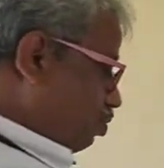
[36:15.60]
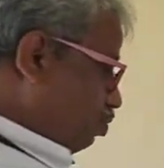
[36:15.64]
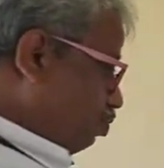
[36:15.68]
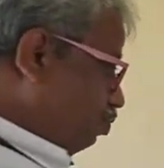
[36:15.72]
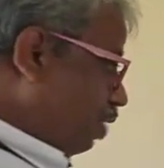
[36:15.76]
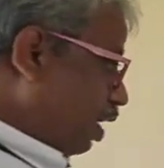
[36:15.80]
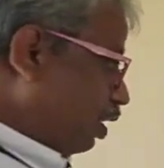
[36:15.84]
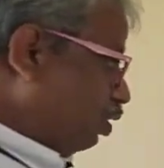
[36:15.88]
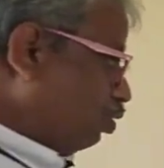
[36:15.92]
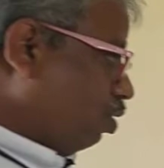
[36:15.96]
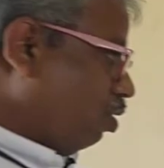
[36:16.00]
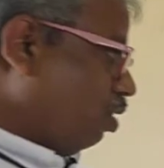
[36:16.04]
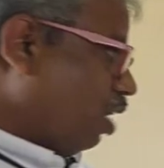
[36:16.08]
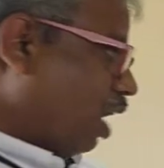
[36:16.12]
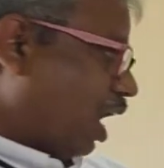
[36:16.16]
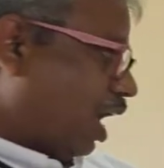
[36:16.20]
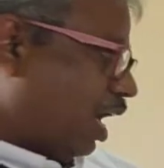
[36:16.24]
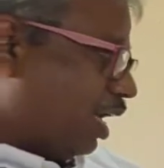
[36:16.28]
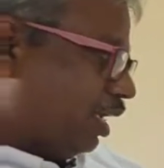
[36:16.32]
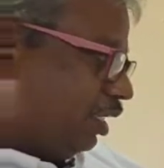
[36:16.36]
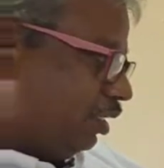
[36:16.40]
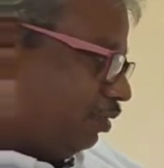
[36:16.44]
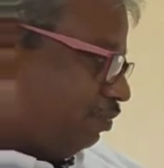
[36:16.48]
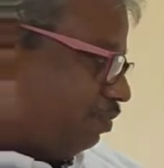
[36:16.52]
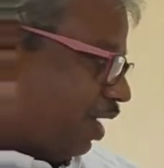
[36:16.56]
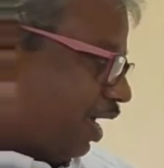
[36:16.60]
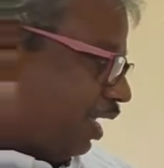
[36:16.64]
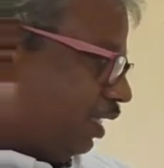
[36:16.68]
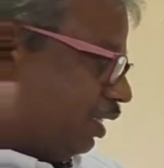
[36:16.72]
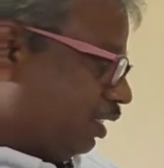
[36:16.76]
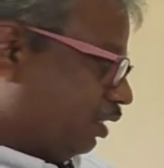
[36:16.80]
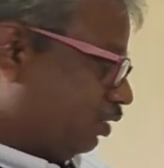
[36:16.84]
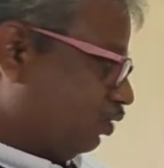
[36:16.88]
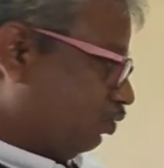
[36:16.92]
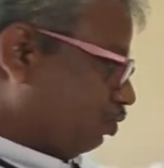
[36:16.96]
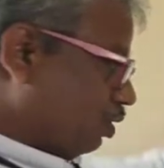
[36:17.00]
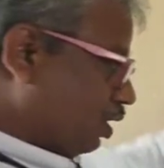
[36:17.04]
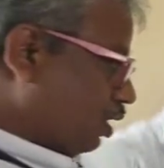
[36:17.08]
value r is
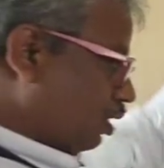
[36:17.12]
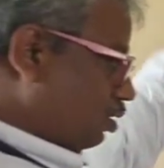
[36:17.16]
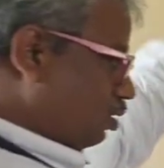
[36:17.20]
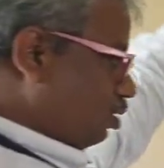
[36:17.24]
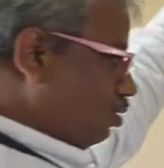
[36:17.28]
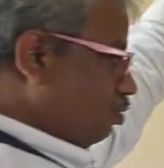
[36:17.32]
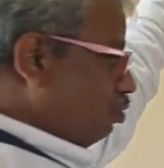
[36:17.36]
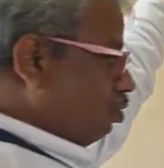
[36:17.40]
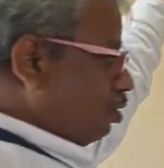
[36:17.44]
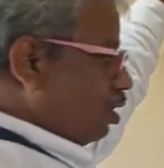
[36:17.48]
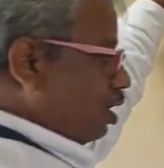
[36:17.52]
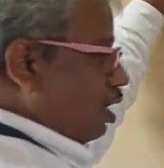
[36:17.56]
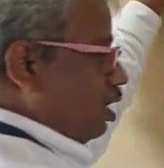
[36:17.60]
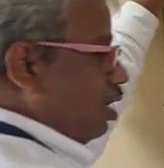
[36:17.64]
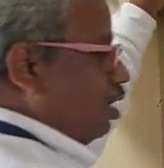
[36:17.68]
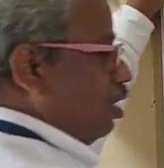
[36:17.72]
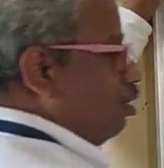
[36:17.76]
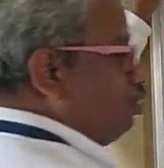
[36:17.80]
minus 1. Okay,